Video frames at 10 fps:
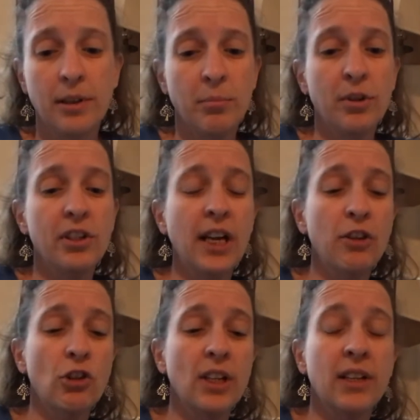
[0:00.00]

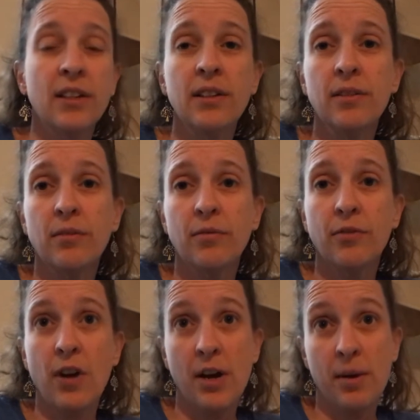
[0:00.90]
protection
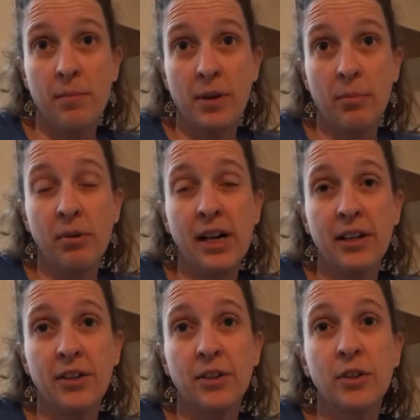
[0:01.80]
from
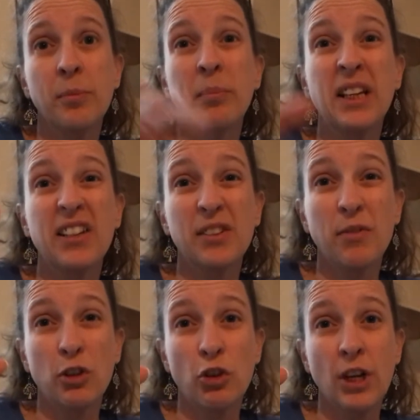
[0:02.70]
predators because of the
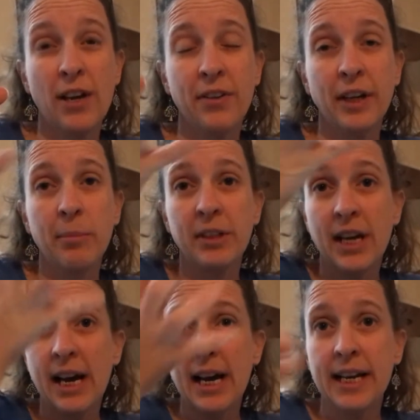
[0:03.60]
shell. They're able to
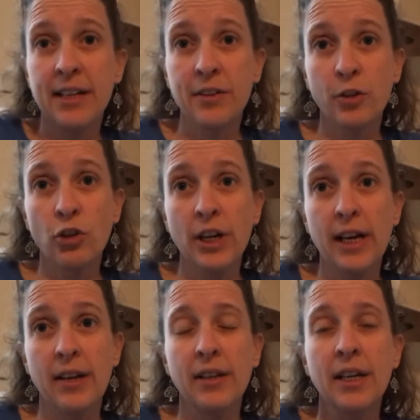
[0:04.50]
hide in their shell,